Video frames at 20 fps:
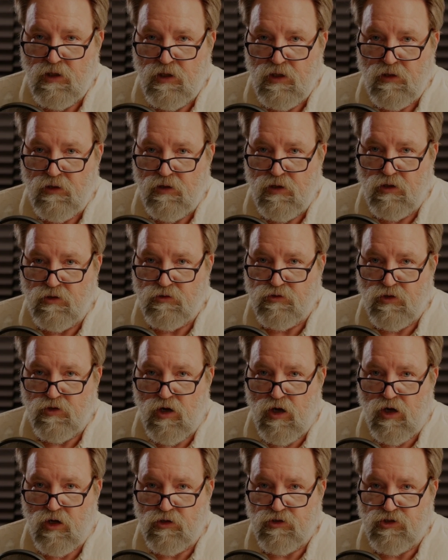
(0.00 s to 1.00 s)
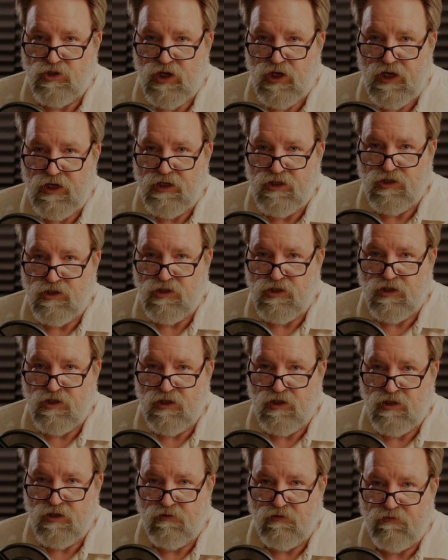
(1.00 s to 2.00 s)
Those are all changes
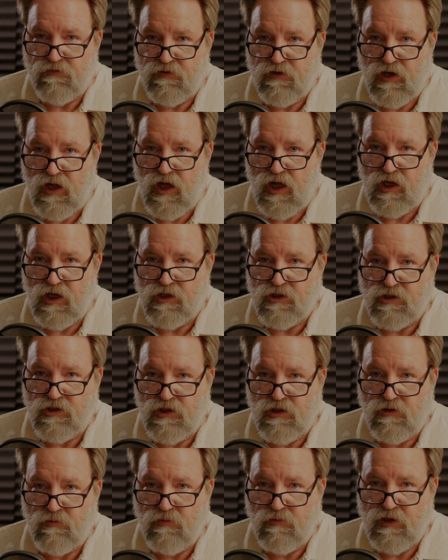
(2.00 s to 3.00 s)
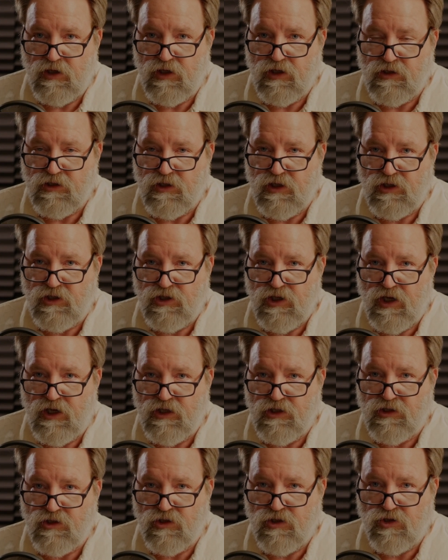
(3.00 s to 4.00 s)
in phonology because they
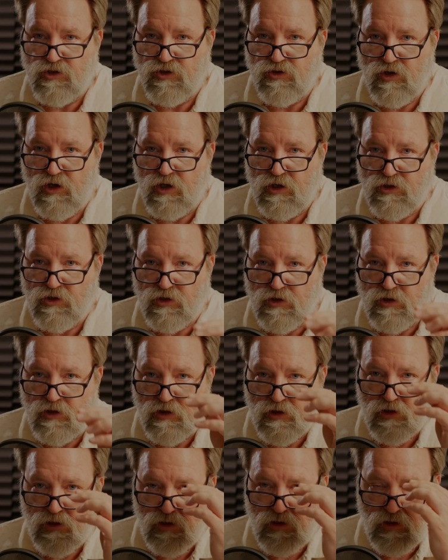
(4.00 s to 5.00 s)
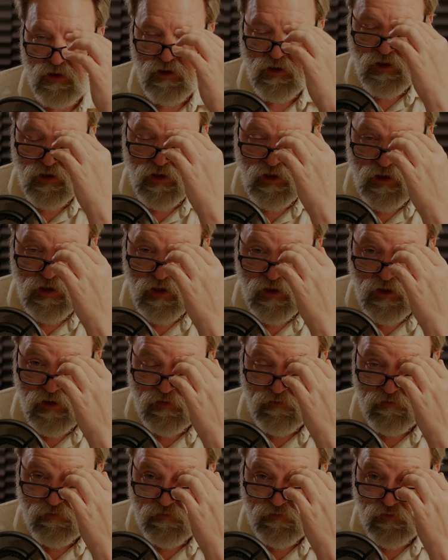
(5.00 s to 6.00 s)
change the structure
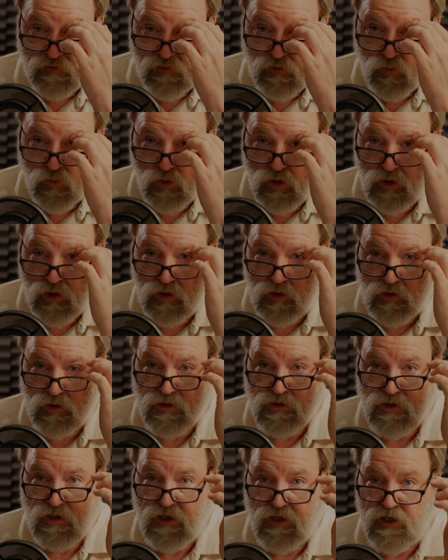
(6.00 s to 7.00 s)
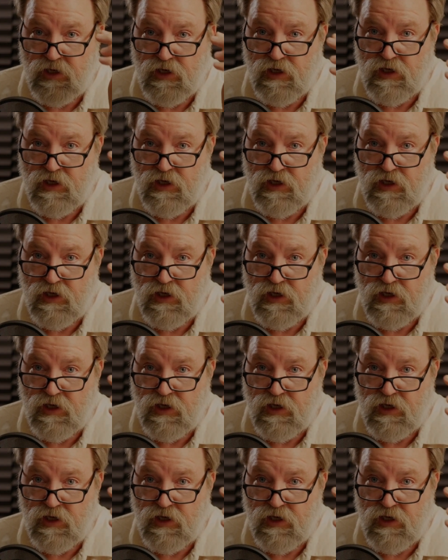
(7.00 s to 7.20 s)
of the words and they